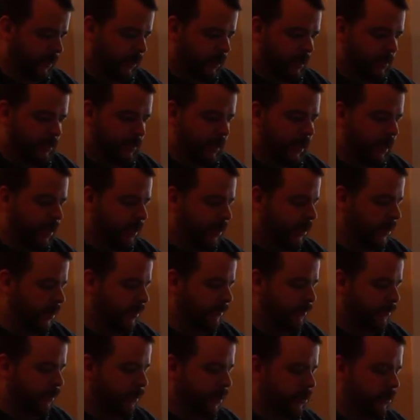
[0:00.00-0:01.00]
So I didn't
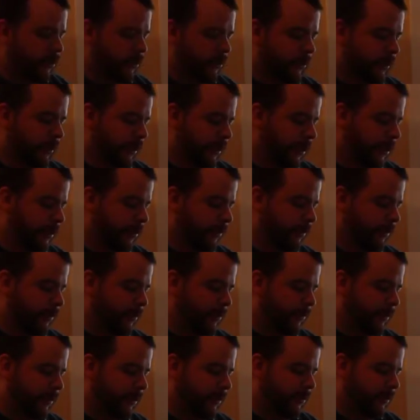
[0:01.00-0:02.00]
have washers on any of the
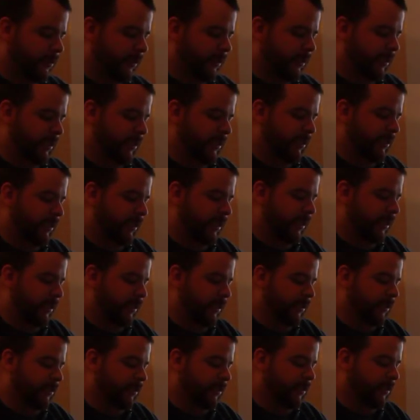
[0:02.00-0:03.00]
parts in the inside.
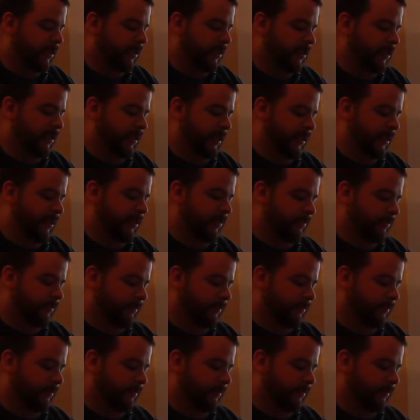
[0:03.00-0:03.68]
It doesn't need them.